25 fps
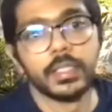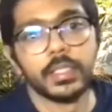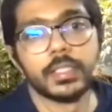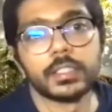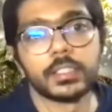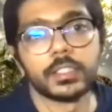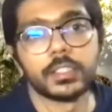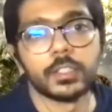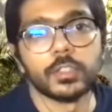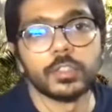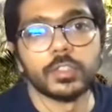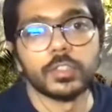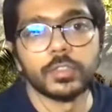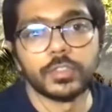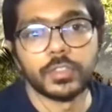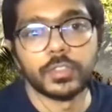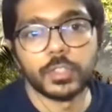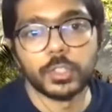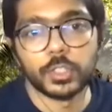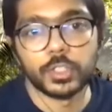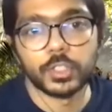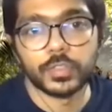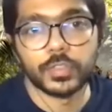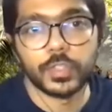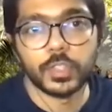So for
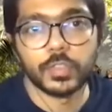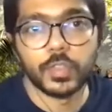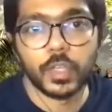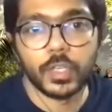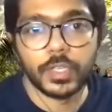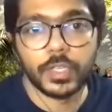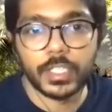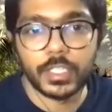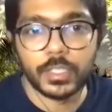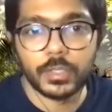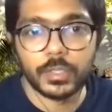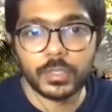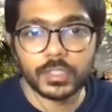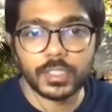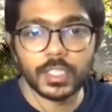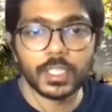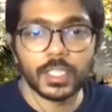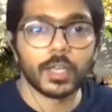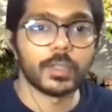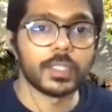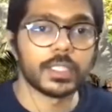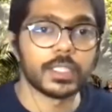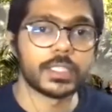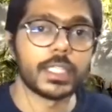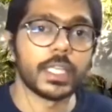those of you who've already used allow
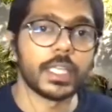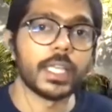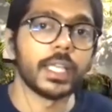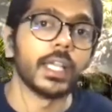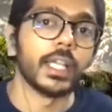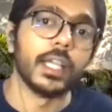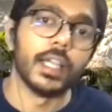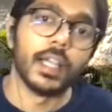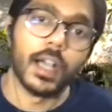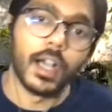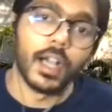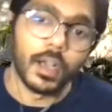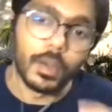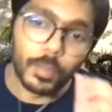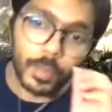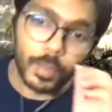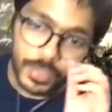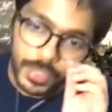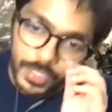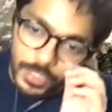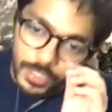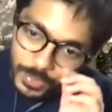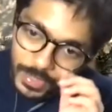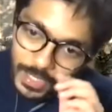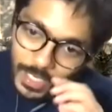listing, what
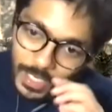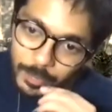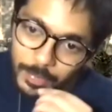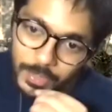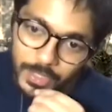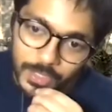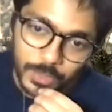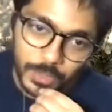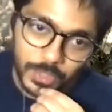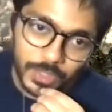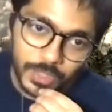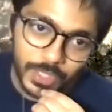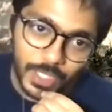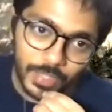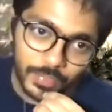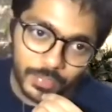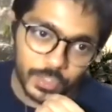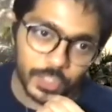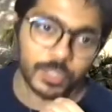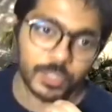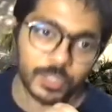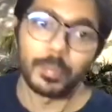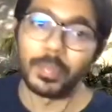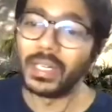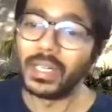this will help us do is kind of
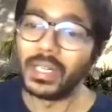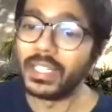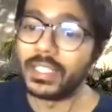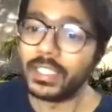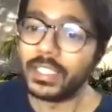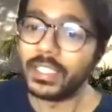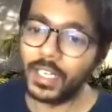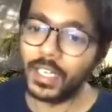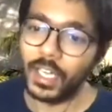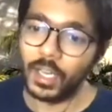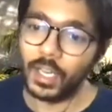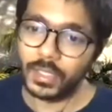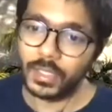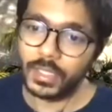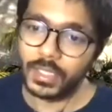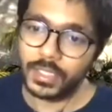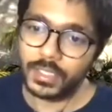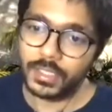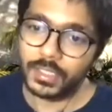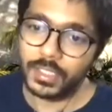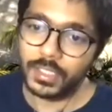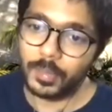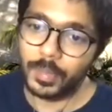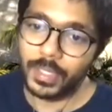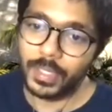just build the allow list a
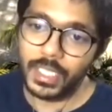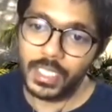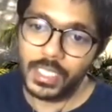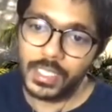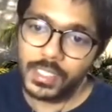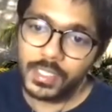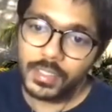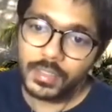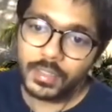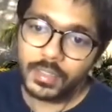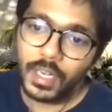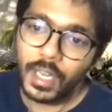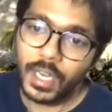little bit easier.